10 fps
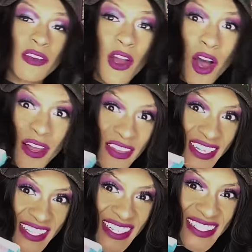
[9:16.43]
your
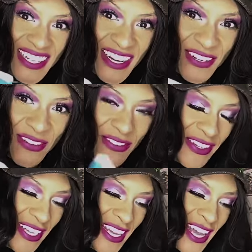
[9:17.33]
authentic self
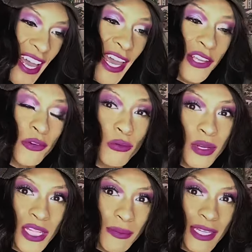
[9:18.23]
and you
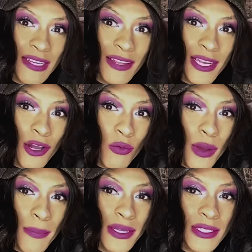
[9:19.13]
really believe that no
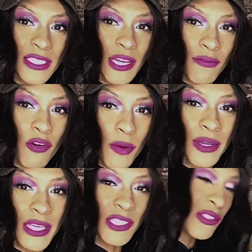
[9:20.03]
weapon shall form
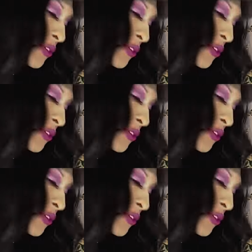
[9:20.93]
against